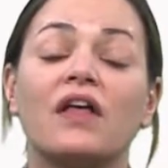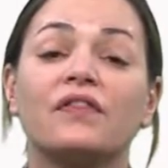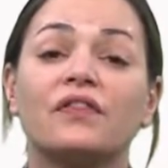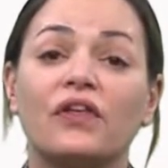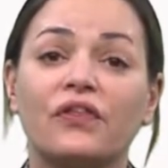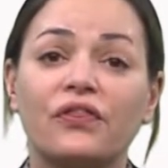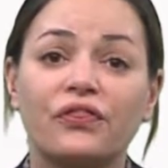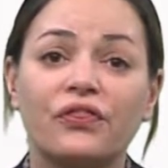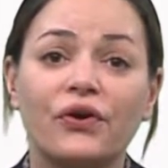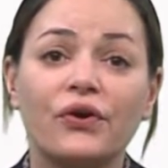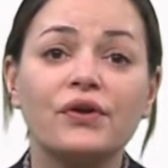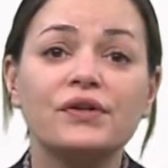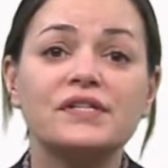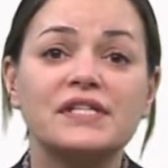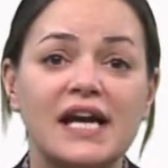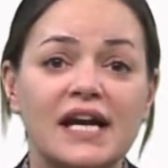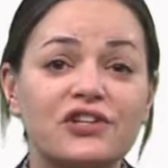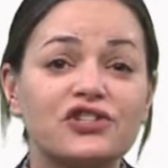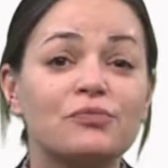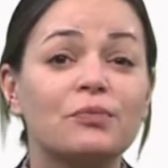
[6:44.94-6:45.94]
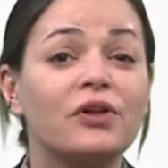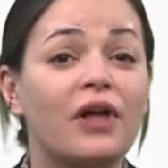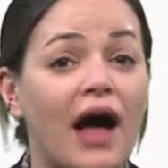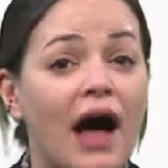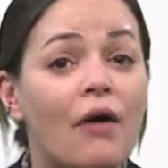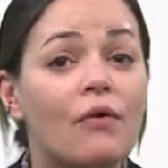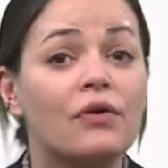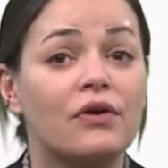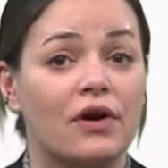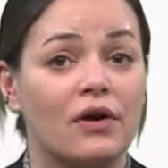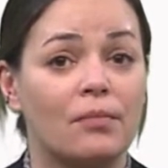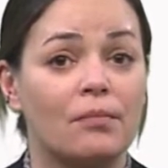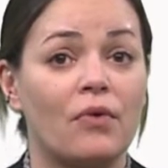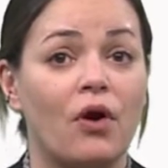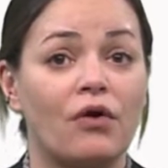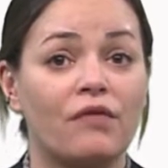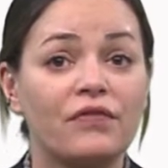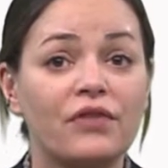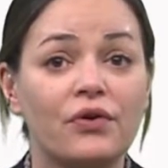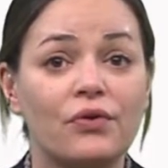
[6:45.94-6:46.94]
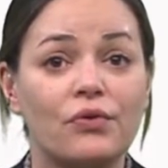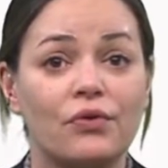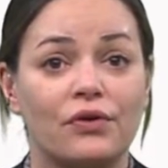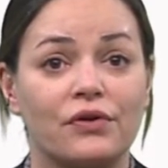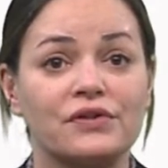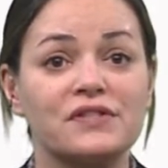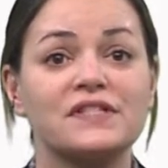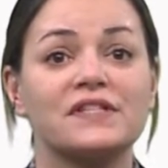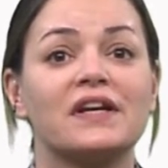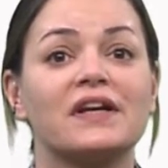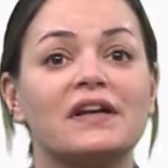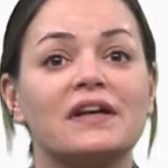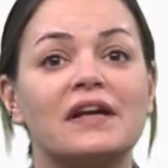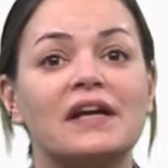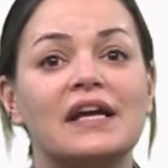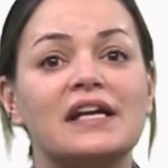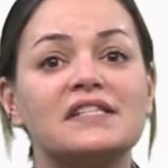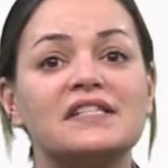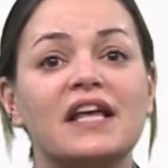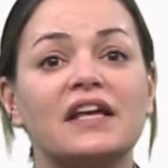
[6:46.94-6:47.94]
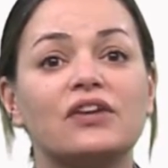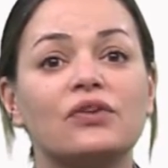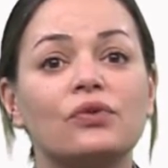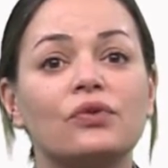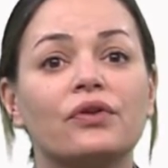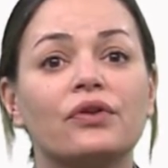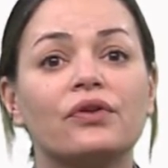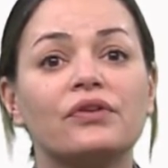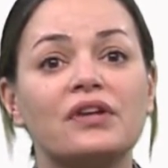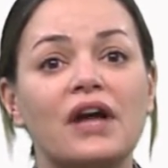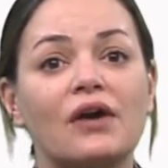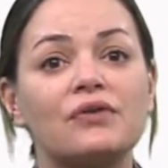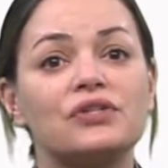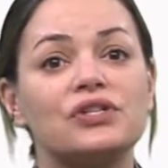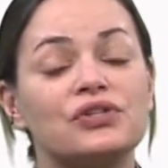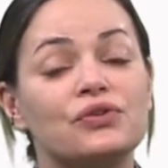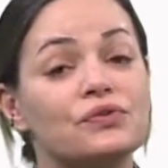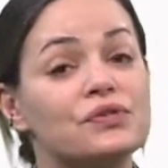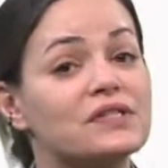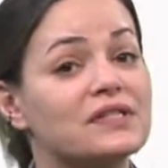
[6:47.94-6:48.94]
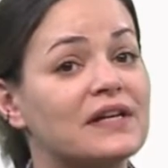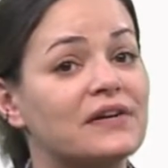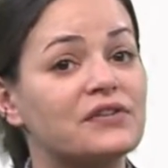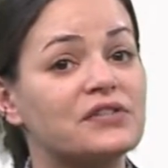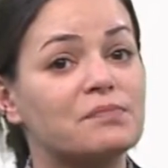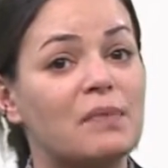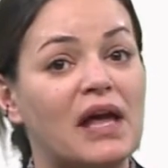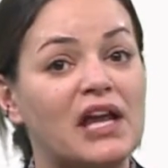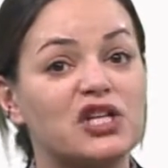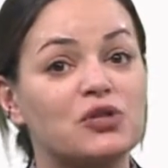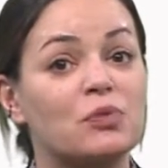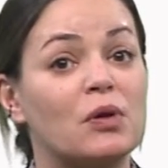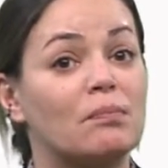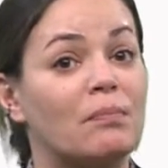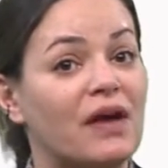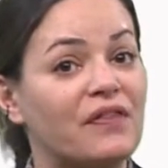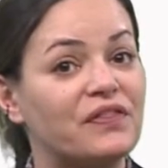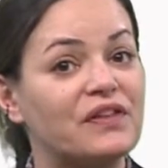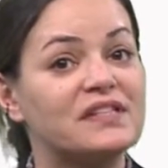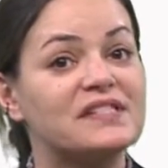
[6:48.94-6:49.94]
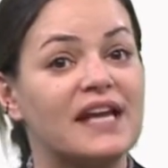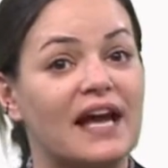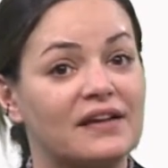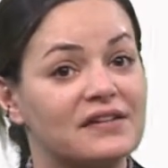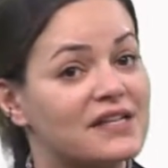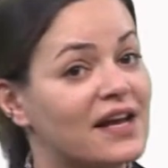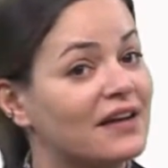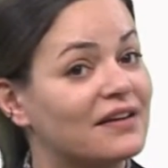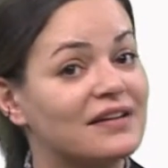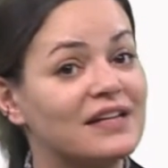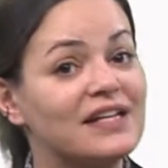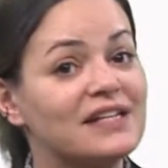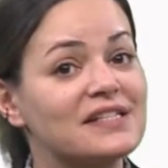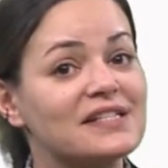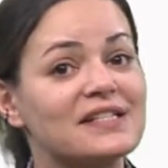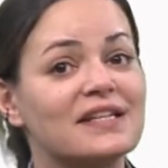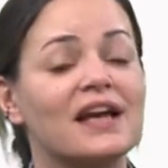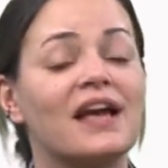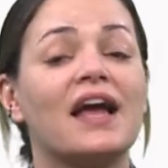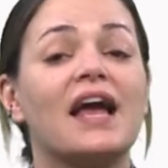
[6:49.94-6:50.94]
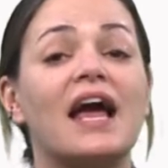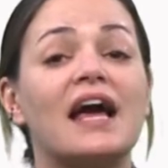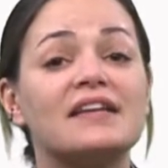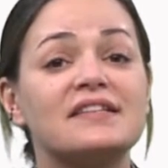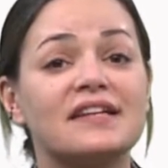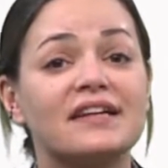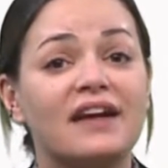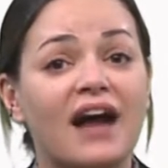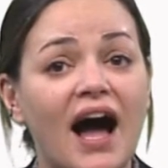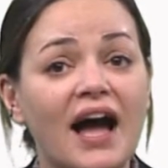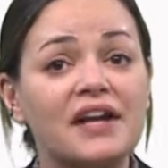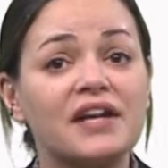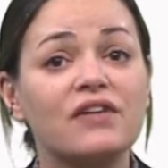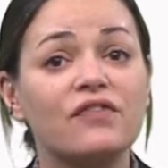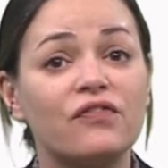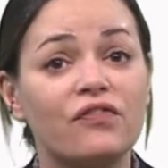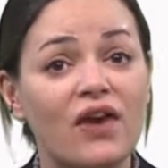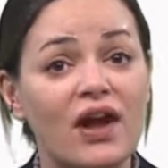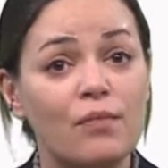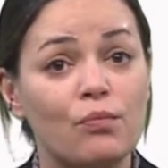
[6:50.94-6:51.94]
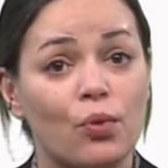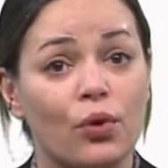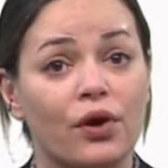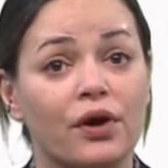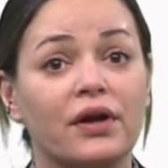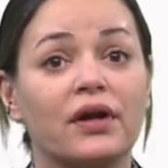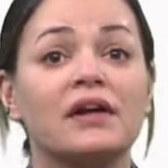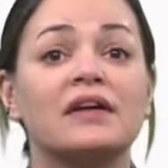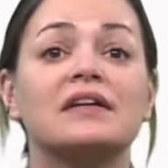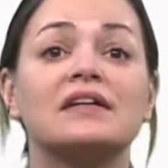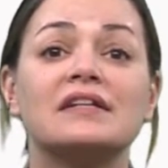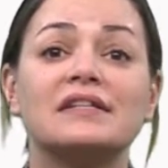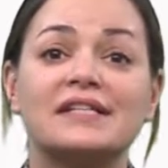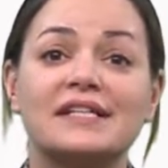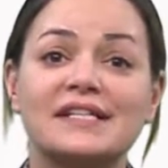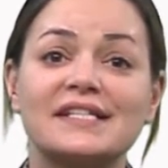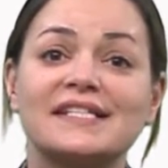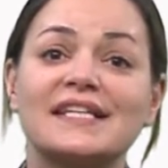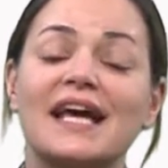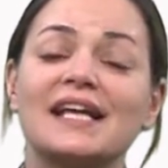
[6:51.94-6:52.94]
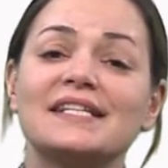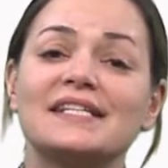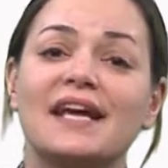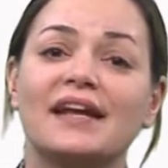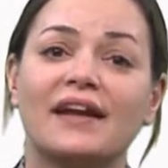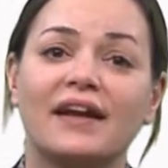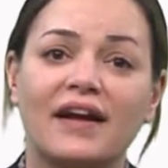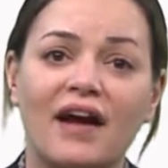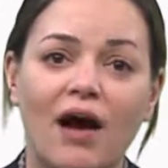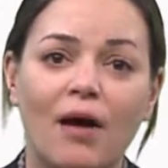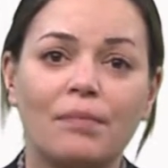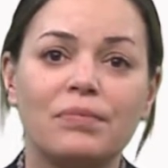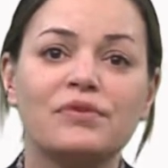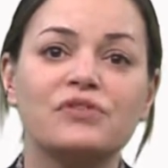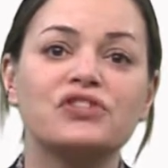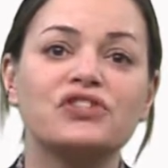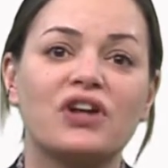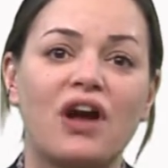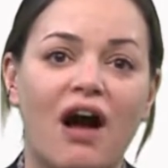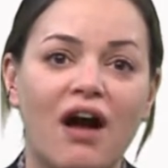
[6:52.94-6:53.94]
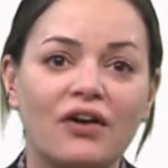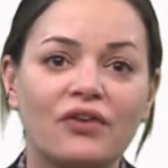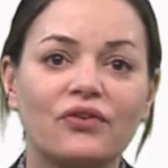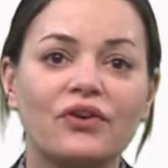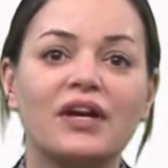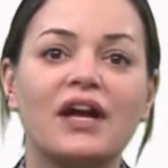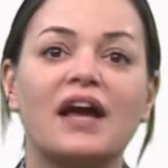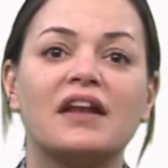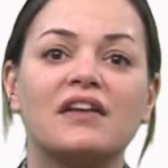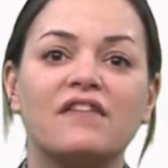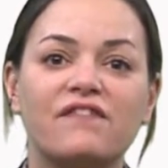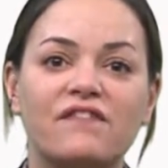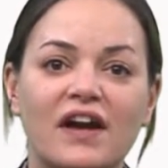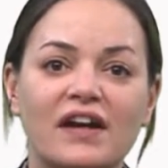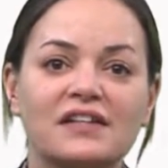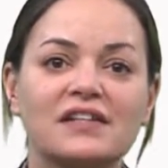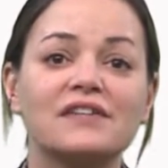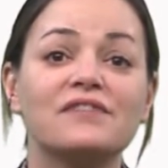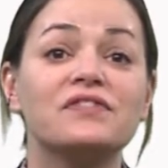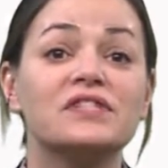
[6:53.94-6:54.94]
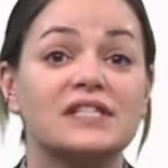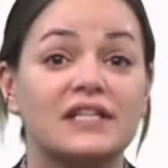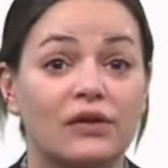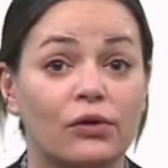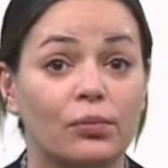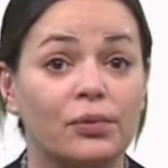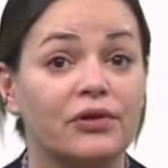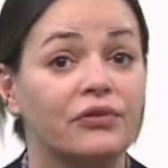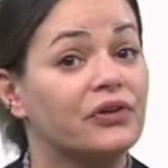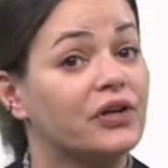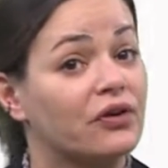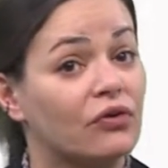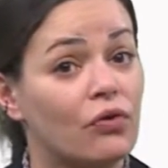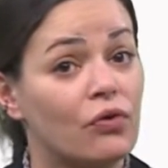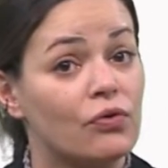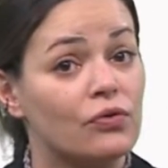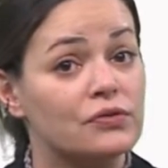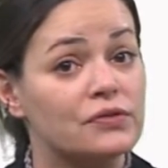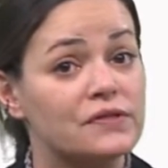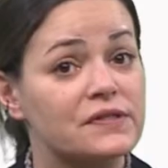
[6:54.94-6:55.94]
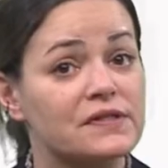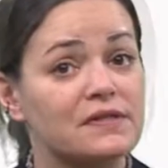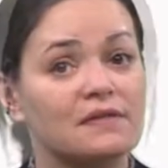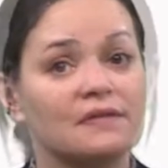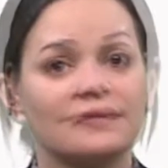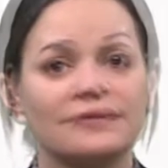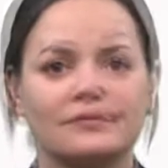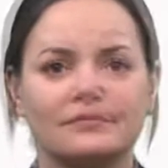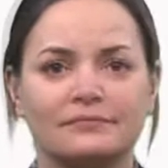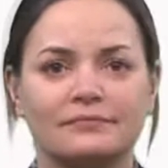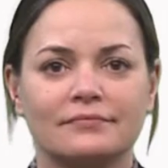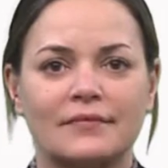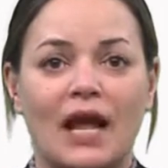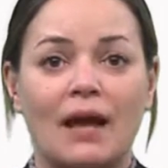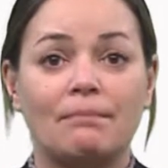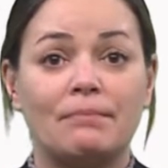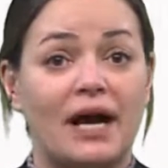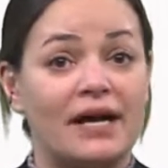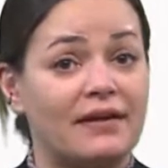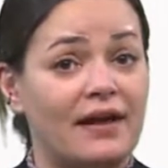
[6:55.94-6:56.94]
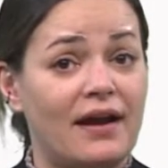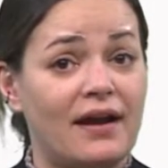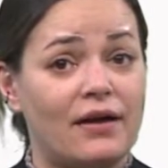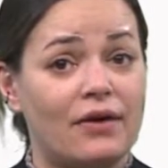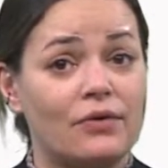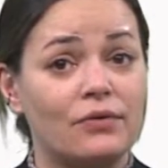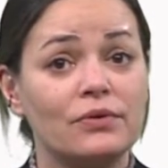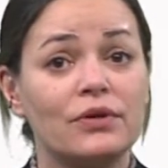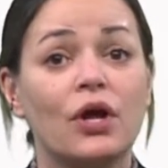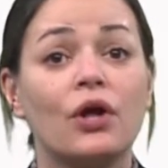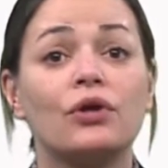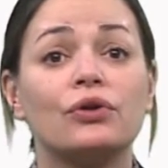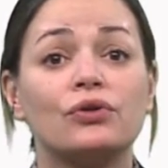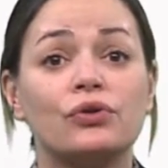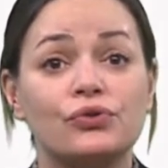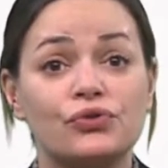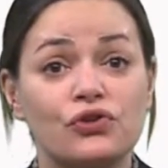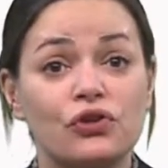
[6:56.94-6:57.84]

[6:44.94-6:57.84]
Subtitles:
The third tangible outcome of the course is that you learned how to use skills management methods and techniques as a guiding framework to set and accomplish concrete and effective skill-building goals. By now, you